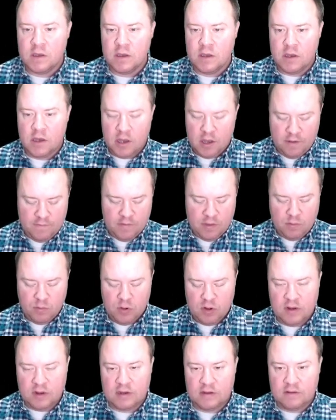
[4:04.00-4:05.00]
of the
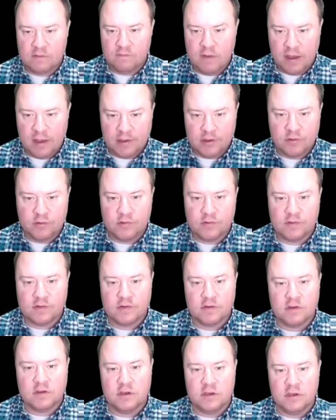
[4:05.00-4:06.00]
predicted values,
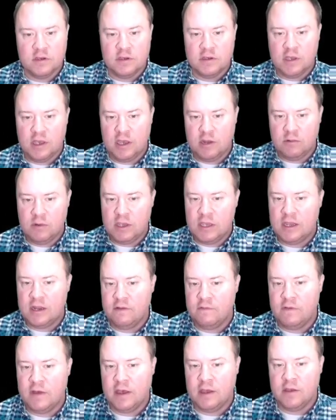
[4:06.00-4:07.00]
and we get a
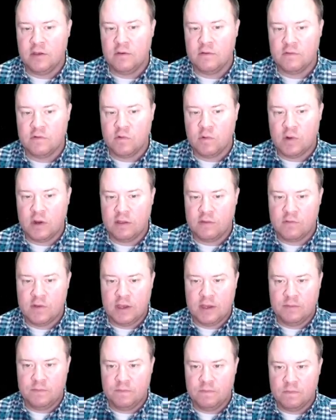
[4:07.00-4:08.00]
value of 23.
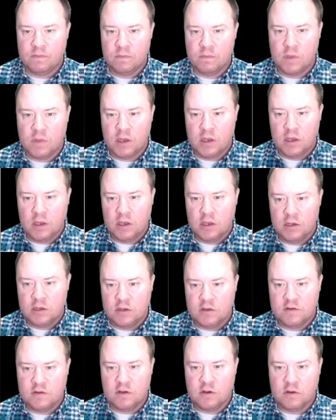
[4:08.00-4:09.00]

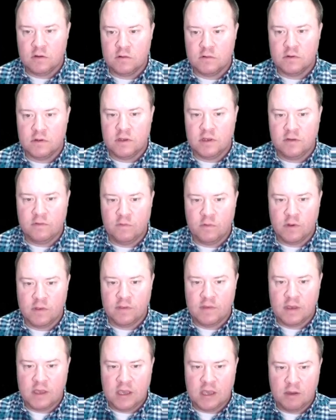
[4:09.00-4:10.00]
So if we're
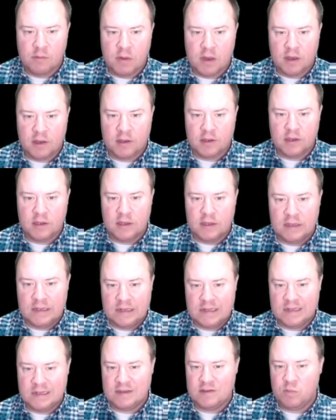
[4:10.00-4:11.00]
thinking about
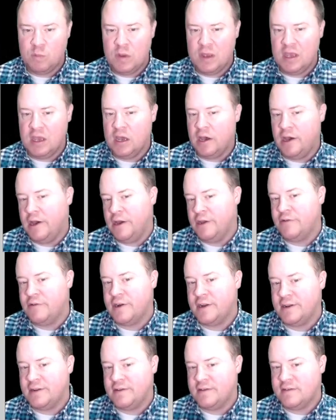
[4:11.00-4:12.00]
this being
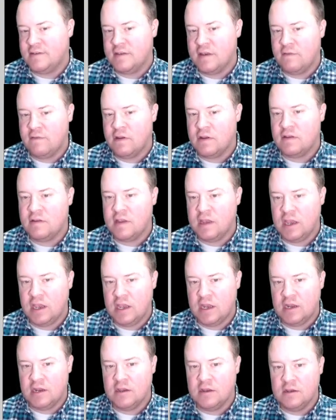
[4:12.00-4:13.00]

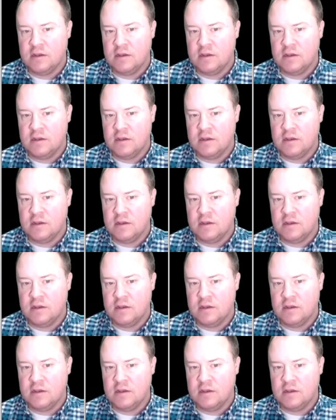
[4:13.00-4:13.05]
117